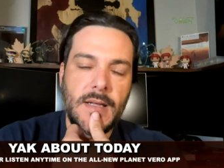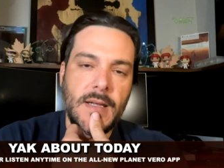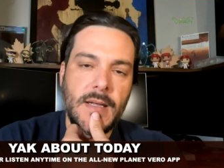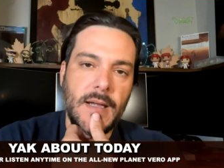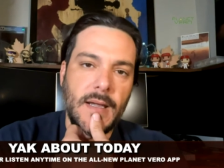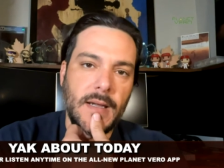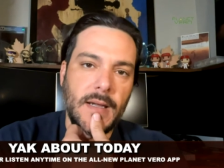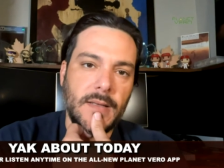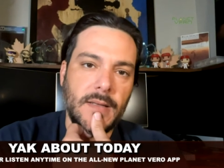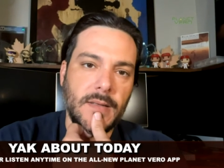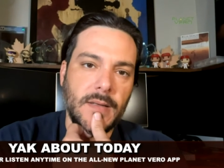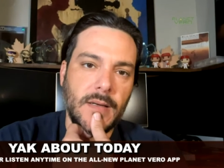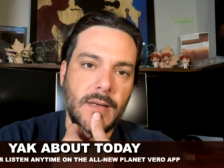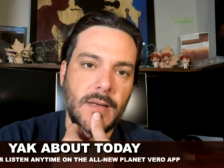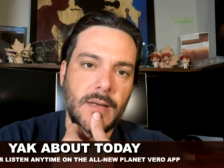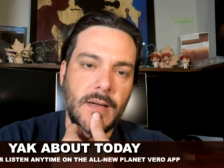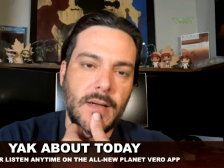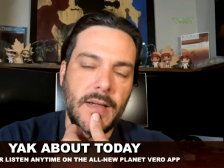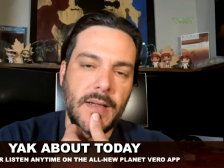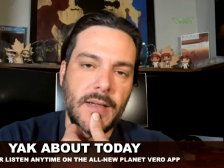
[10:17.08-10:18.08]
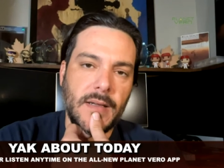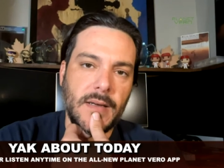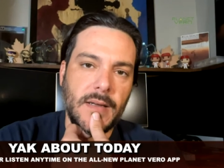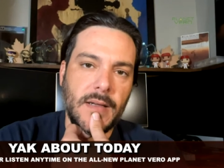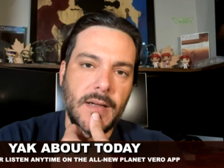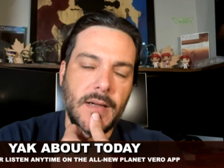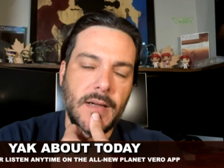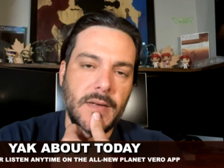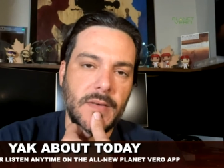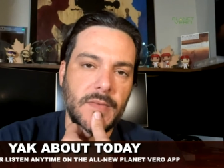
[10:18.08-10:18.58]
And I can
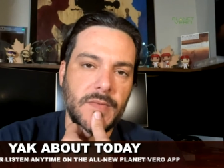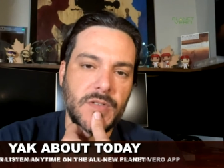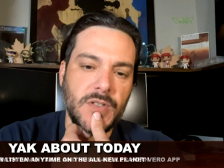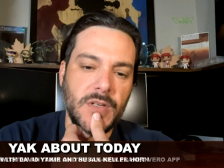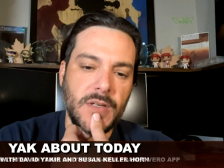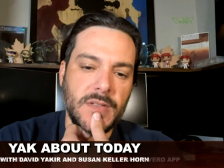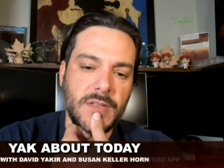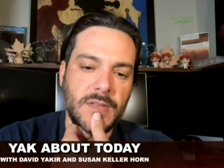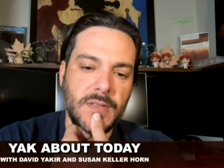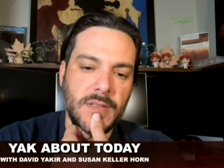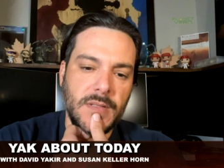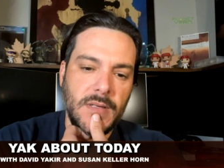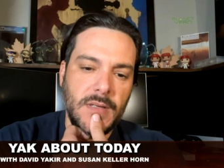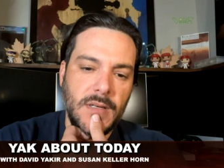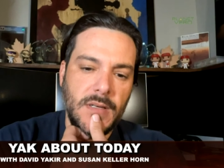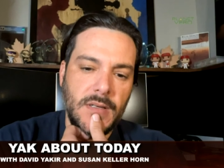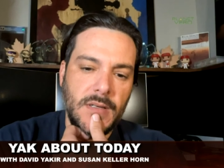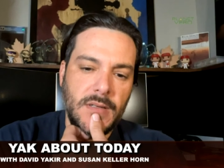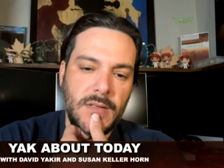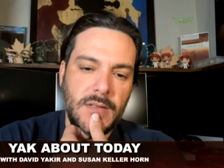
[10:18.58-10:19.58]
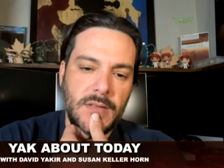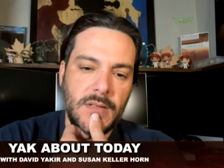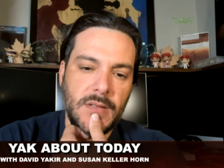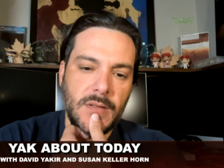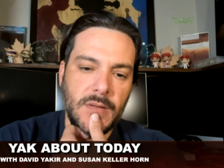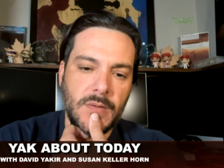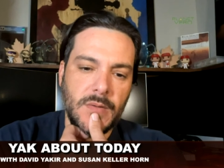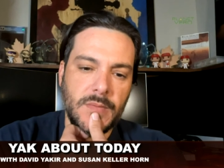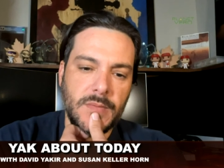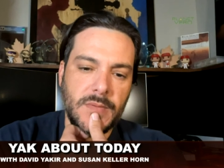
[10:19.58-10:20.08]
kind of just, you
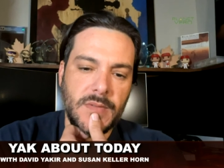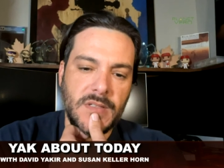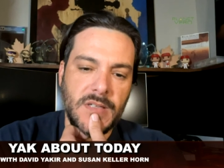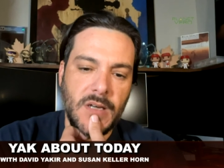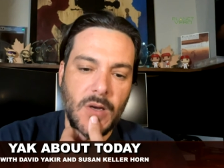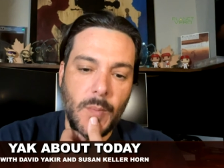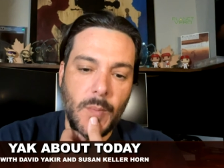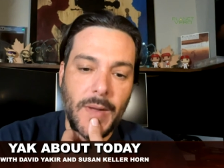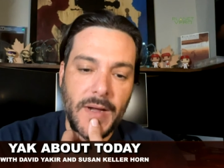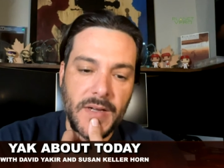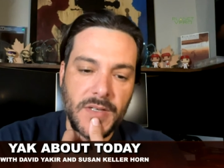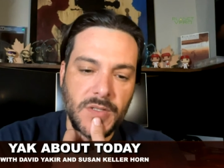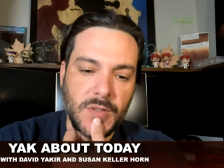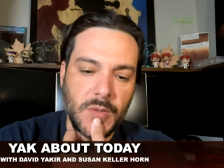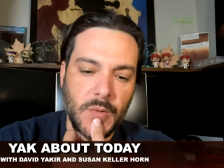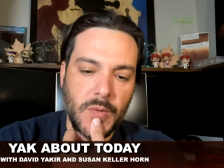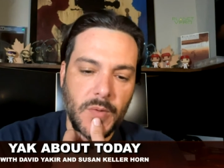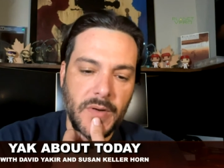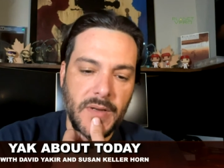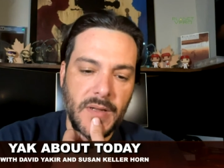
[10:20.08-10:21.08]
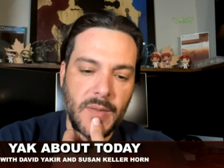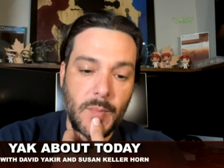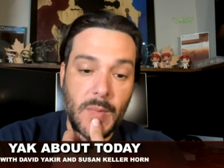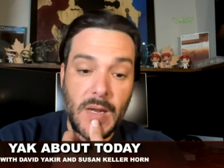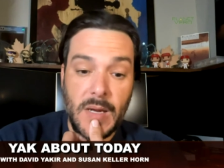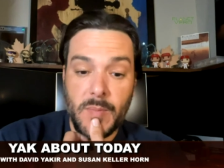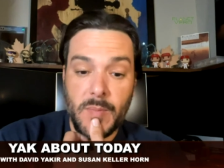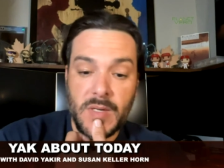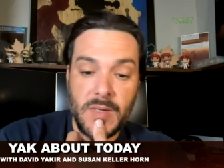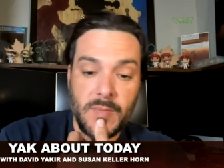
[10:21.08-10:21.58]
know, tell my story and
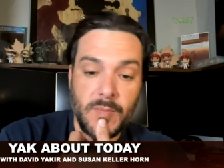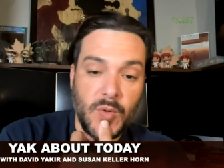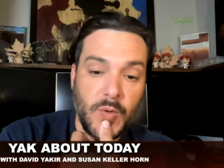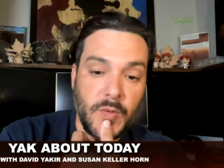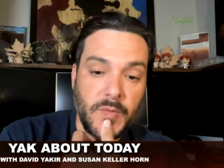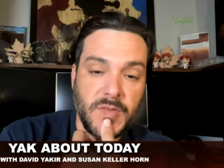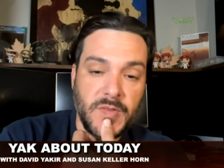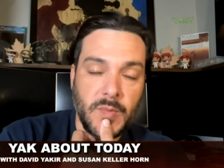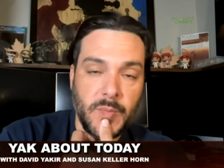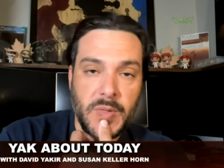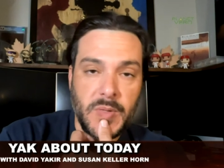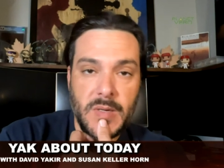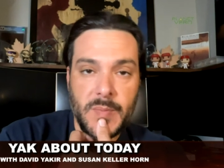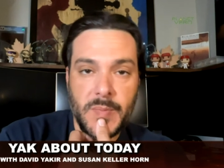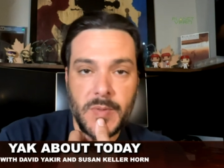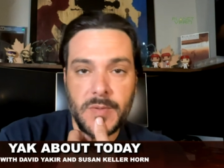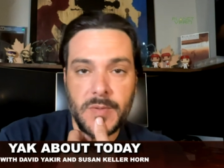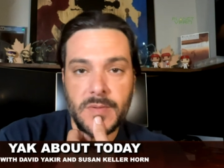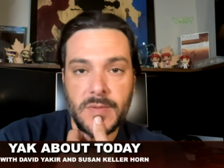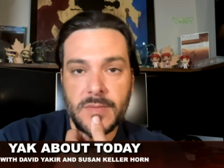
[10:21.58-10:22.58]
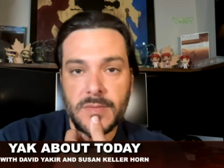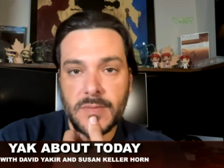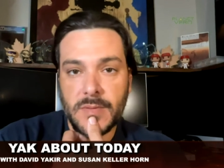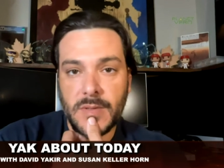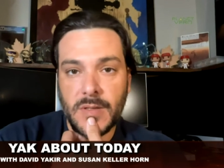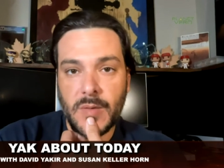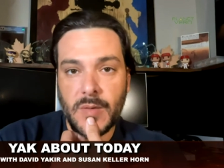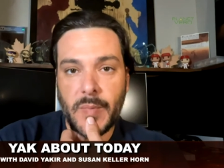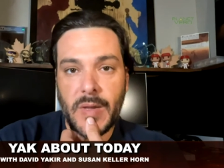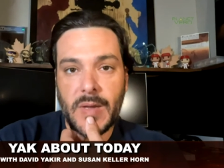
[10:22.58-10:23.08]
maybe move some people, you
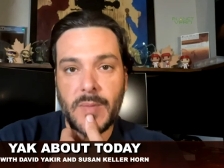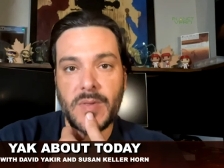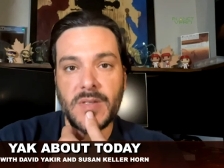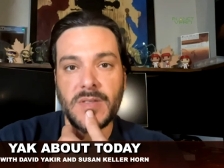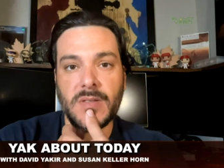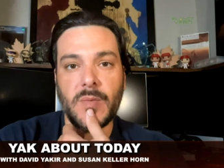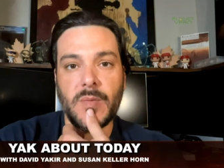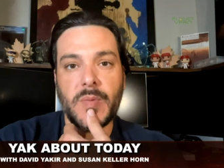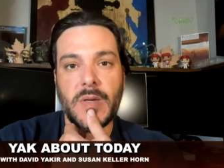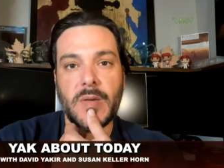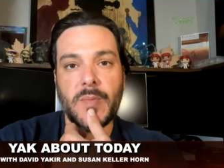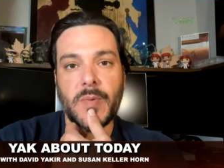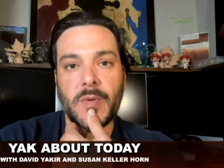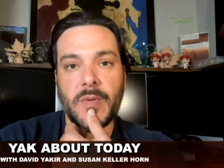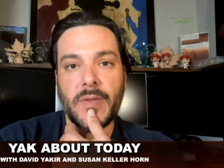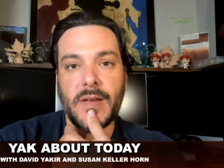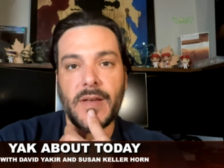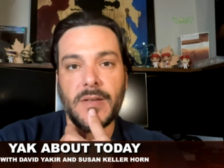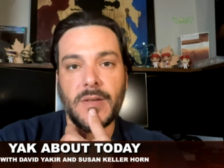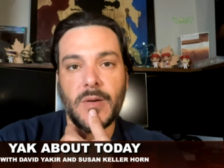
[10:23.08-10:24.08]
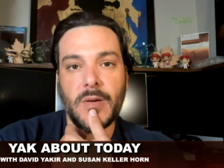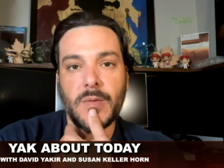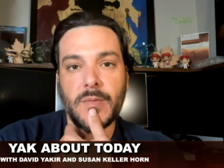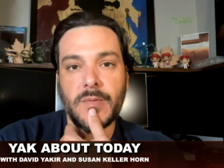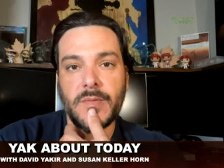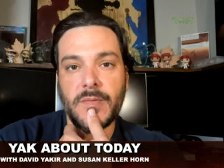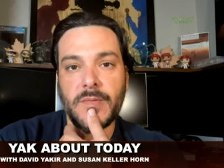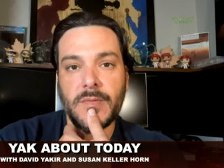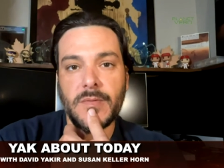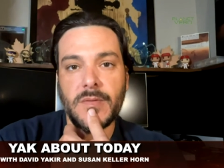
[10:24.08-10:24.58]
know, maybe some people that
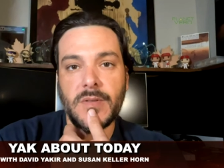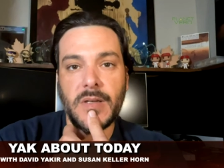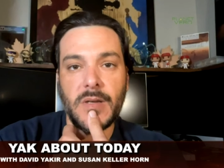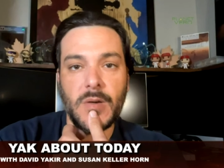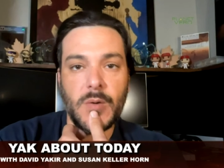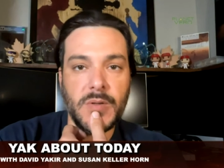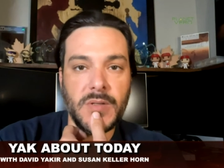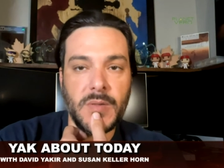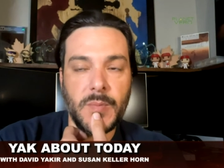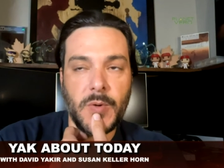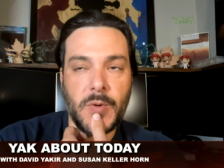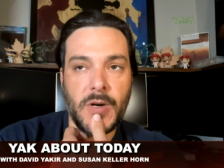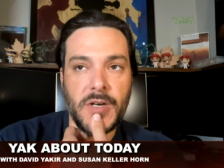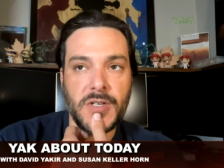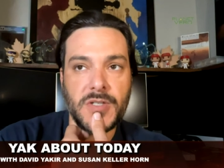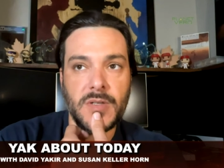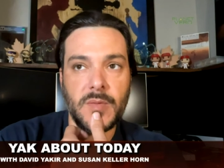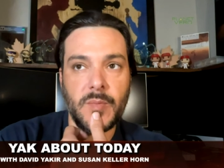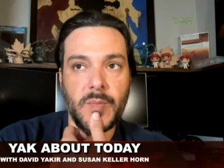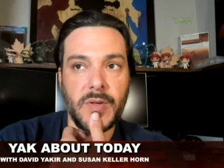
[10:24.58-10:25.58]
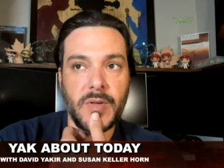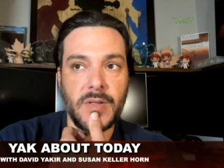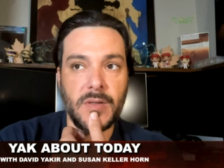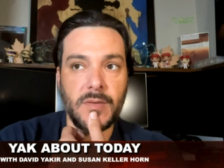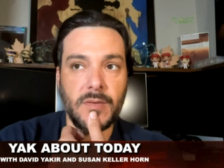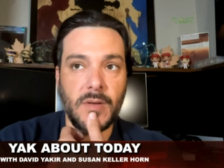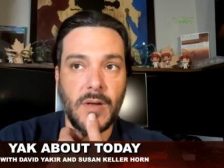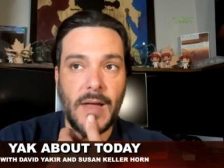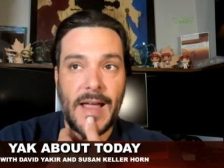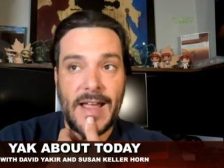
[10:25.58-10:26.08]
don't deal with depression but
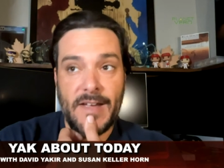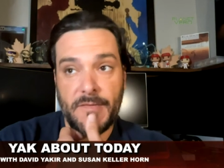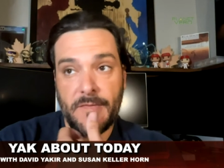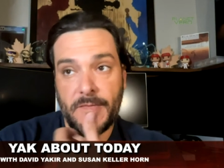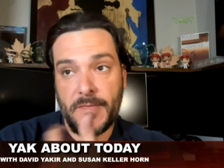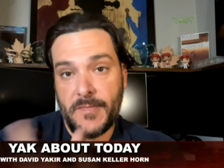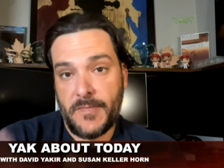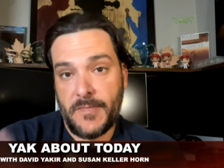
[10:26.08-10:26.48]
have,